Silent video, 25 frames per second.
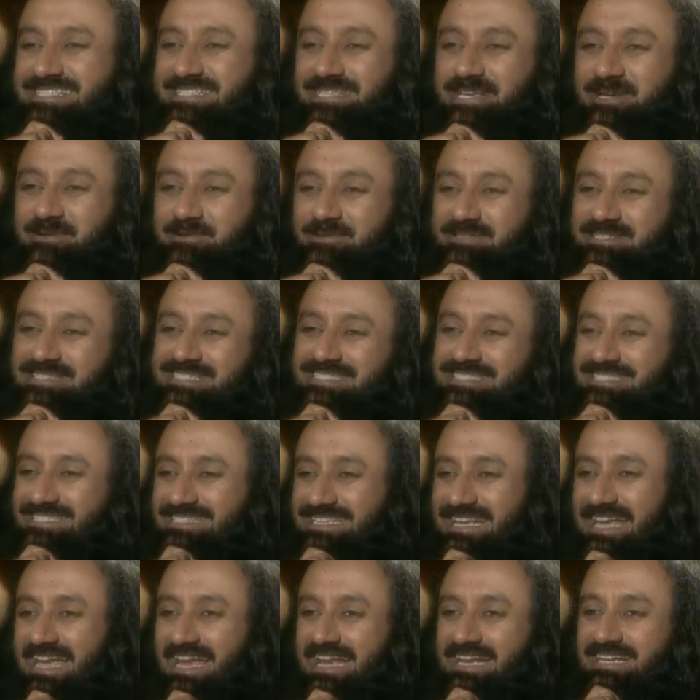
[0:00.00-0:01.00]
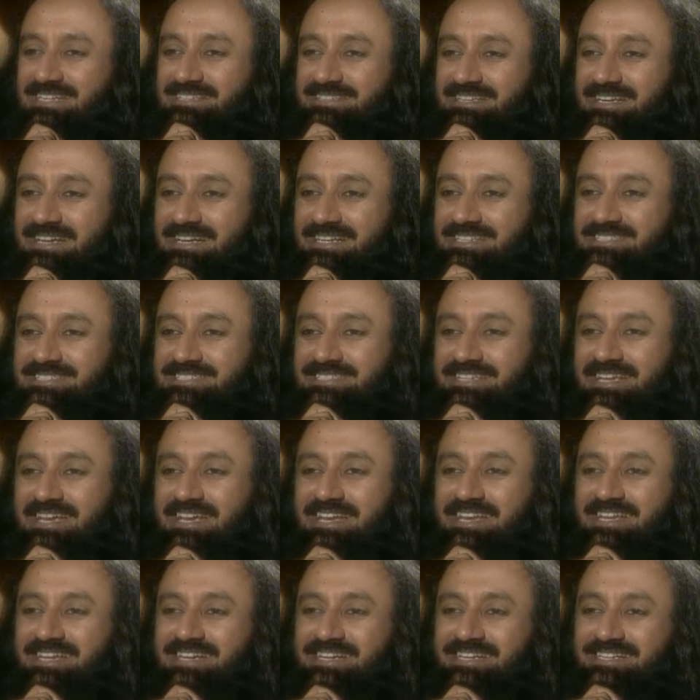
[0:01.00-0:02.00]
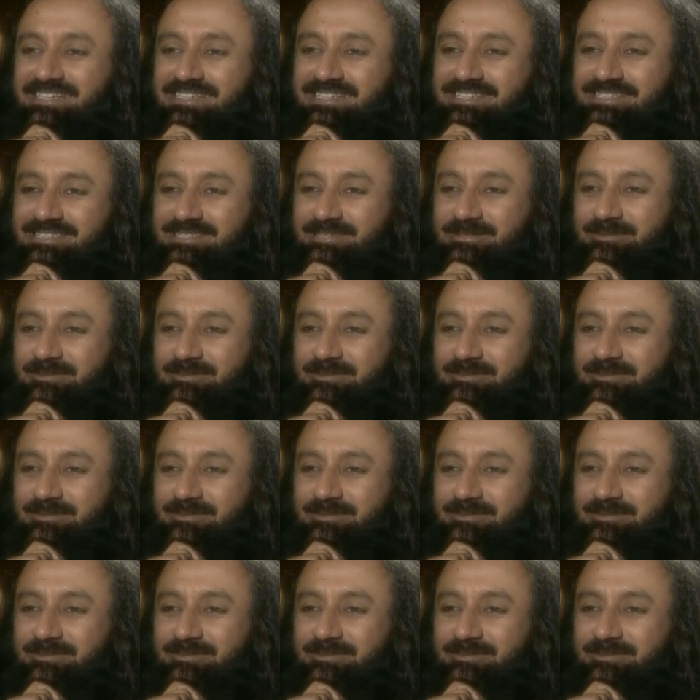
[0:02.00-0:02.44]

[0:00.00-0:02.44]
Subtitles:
So I would just stand there staring at it.